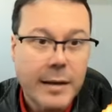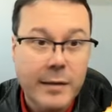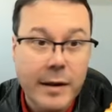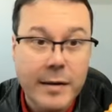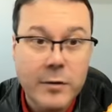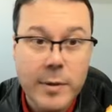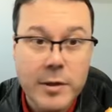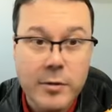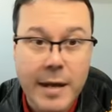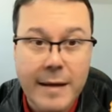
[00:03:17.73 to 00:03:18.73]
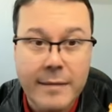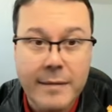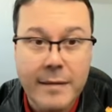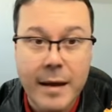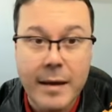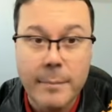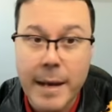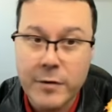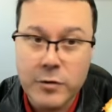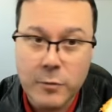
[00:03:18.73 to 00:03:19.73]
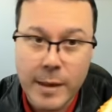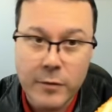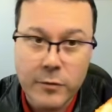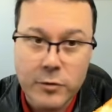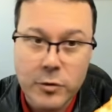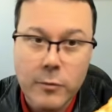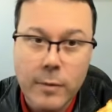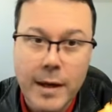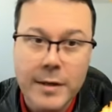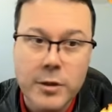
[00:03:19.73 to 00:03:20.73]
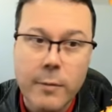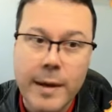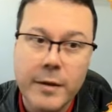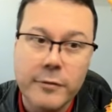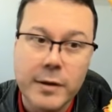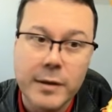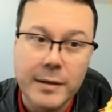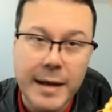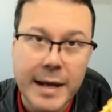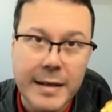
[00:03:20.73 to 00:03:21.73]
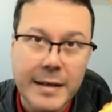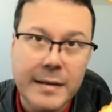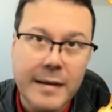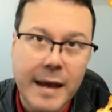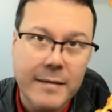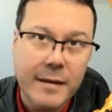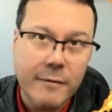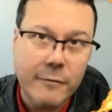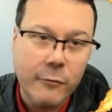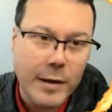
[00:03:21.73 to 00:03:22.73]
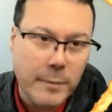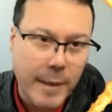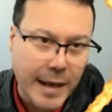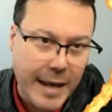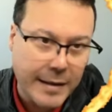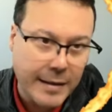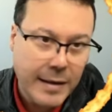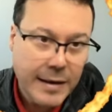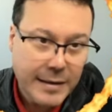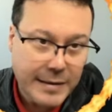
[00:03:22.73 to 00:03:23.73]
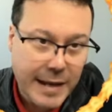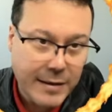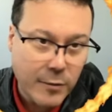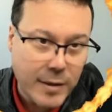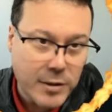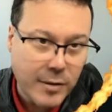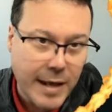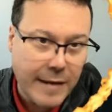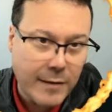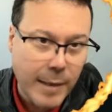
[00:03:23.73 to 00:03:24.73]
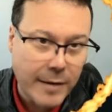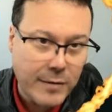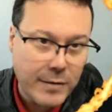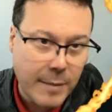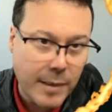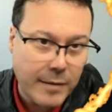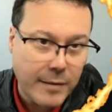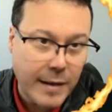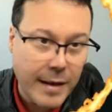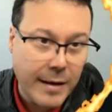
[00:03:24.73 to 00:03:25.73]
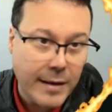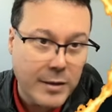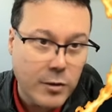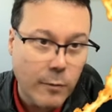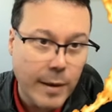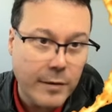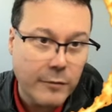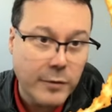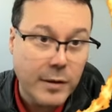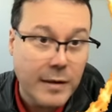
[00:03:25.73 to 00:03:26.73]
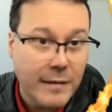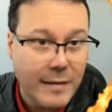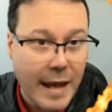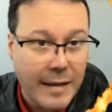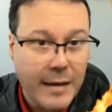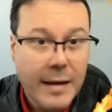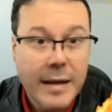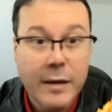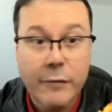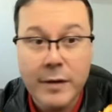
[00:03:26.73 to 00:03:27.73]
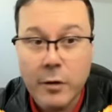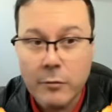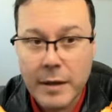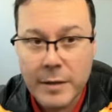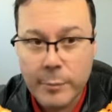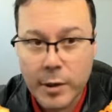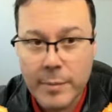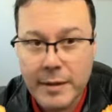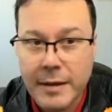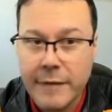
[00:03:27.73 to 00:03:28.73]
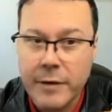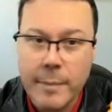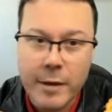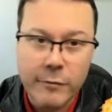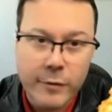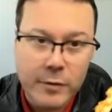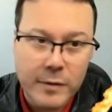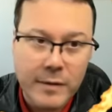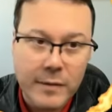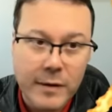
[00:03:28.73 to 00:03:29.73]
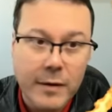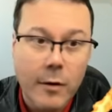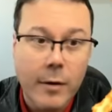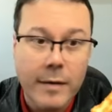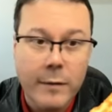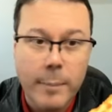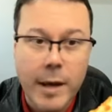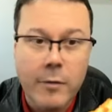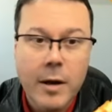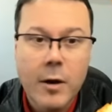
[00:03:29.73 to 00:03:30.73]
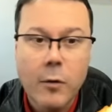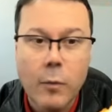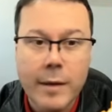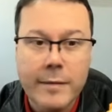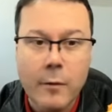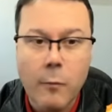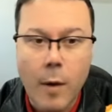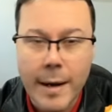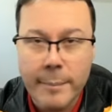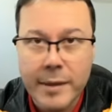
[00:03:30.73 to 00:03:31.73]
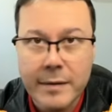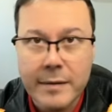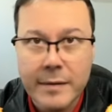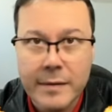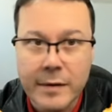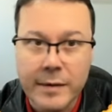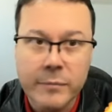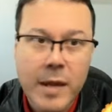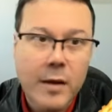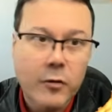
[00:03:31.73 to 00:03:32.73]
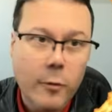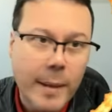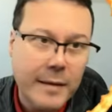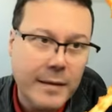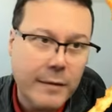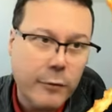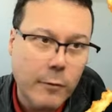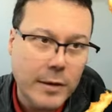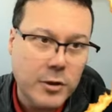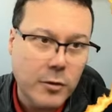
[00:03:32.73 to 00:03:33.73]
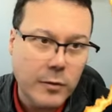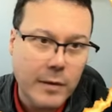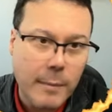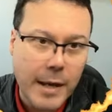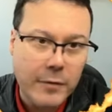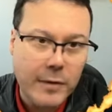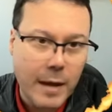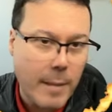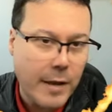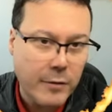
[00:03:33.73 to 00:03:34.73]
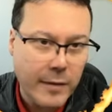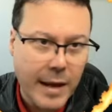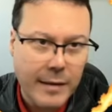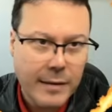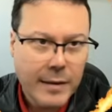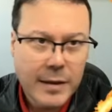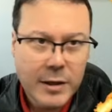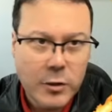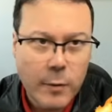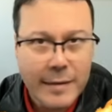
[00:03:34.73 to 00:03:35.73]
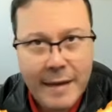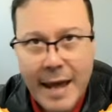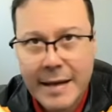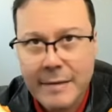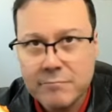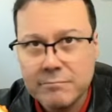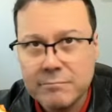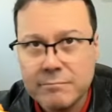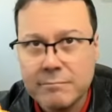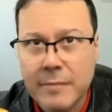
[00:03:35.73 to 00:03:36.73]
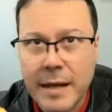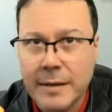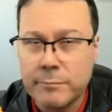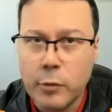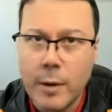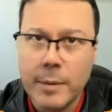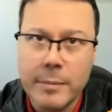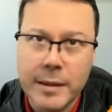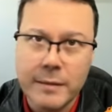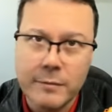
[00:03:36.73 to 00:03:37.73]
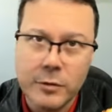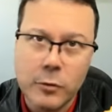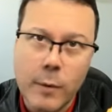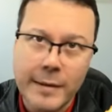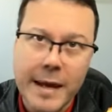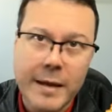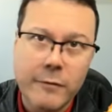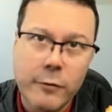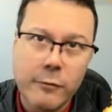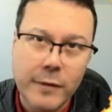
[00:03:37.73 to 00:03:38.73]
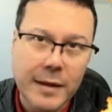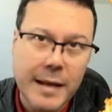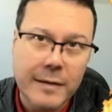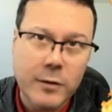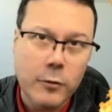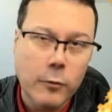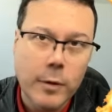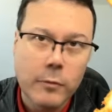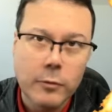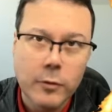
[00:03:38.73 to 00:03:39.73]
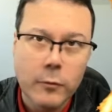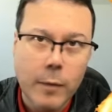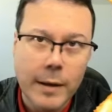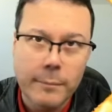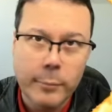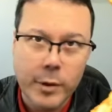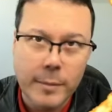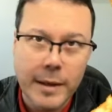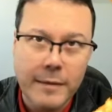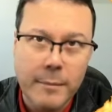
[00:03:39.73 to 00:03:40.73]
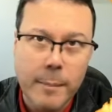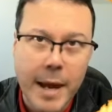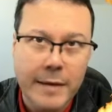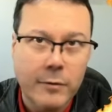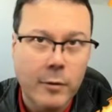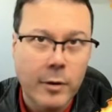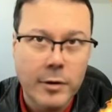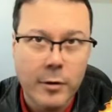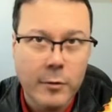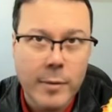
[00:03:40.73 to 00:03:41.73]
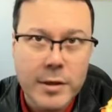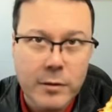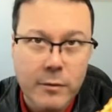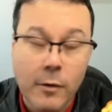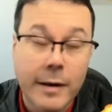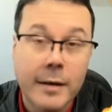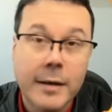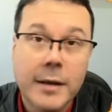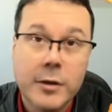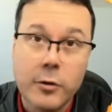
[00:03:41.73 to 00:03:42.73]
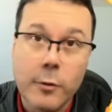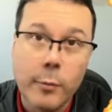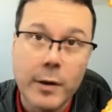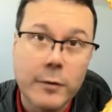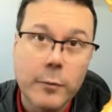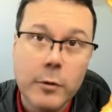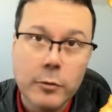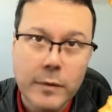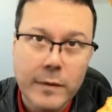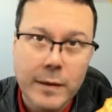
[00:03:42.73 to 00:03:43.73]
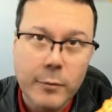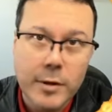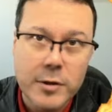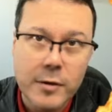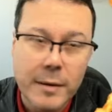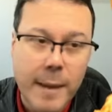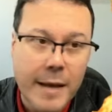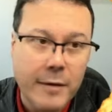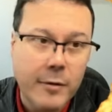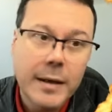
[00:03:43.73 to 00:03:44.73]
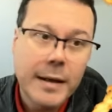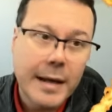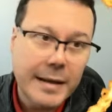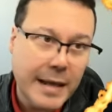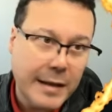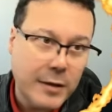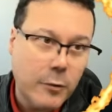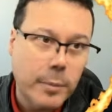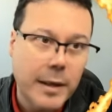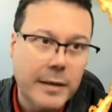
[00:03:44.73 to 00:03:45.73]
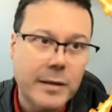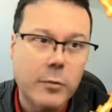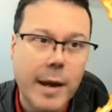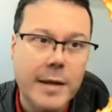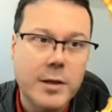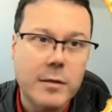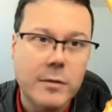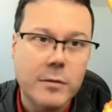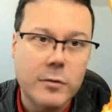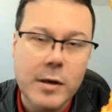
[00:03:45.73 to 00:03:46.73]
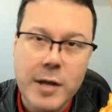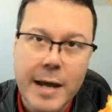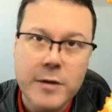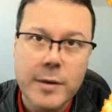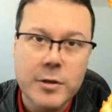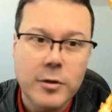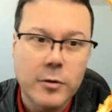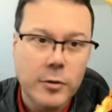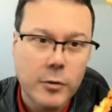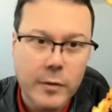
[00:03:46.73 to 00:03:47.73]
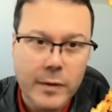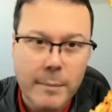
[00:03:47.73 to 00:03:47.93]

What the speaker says: Target creature gets -2/-2 until end of turn, and it has the Void mechanic. That creature gets -10/-10 until end of turn instead if a non-land permanent left the battlefield this turn or a spell was warped this turn. So basically, if you want to use the -10/-10, you attack, and probably you attack if you think that you will lose 1 permanent in battle, or your creature or your opponent will lose some creature in battle, and then you play the Tragic Trajectory to use the